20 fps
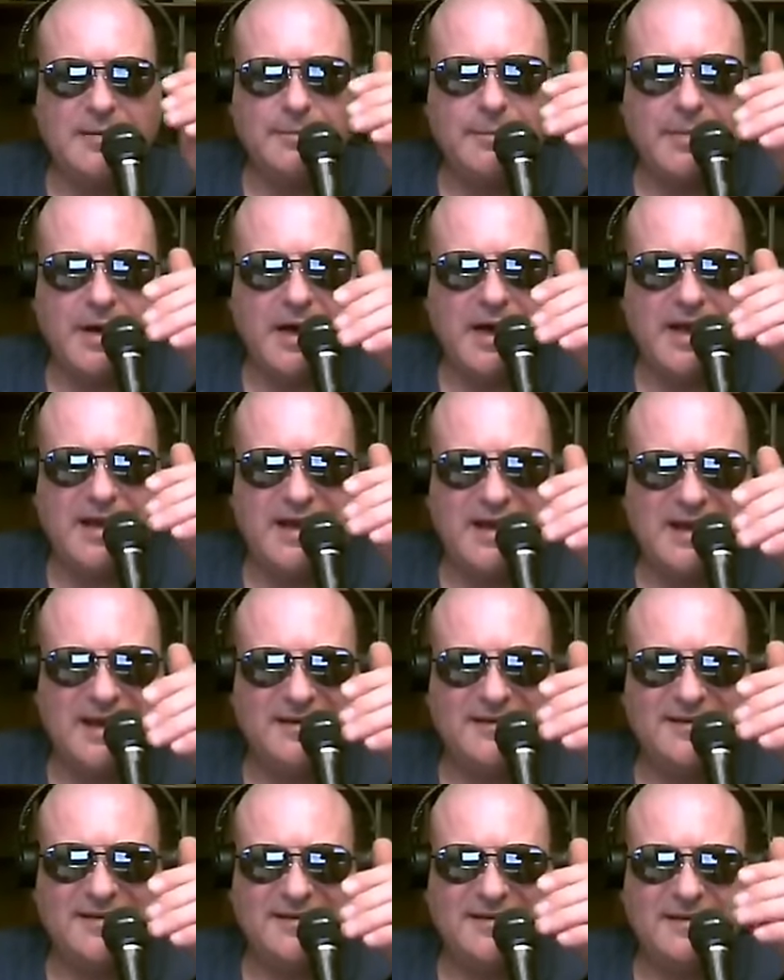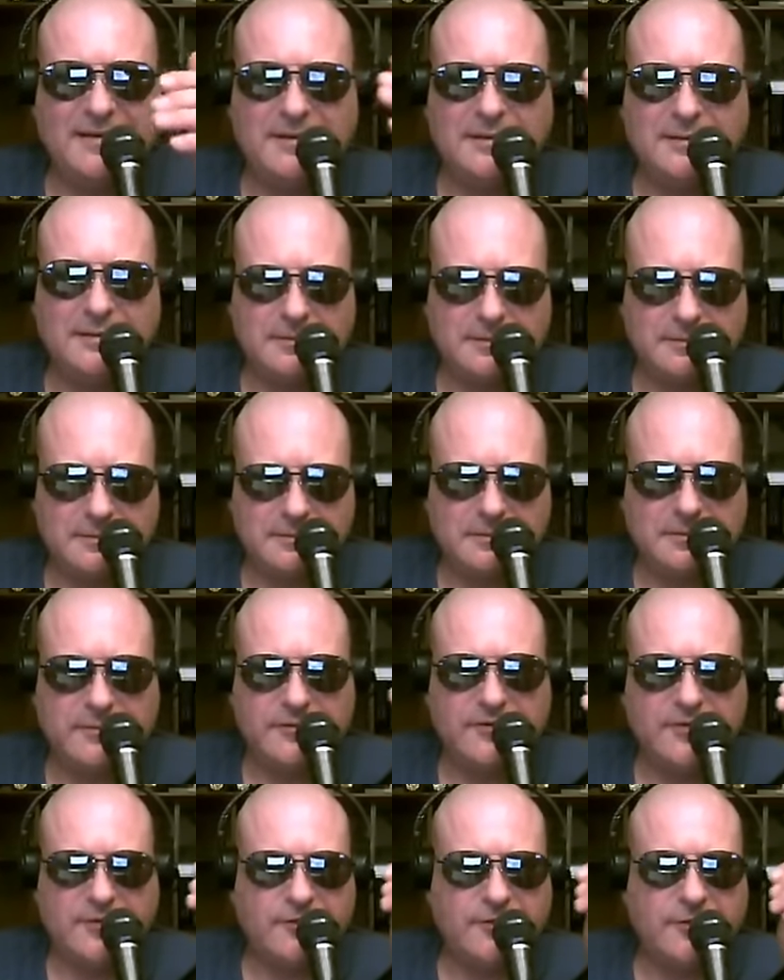by its
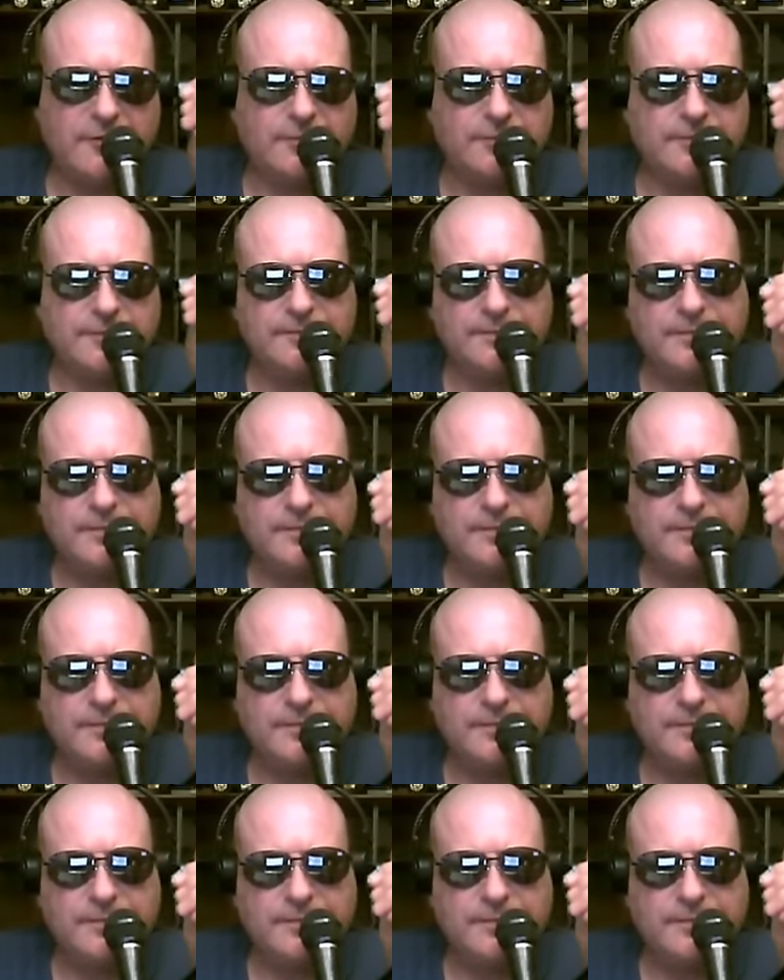system.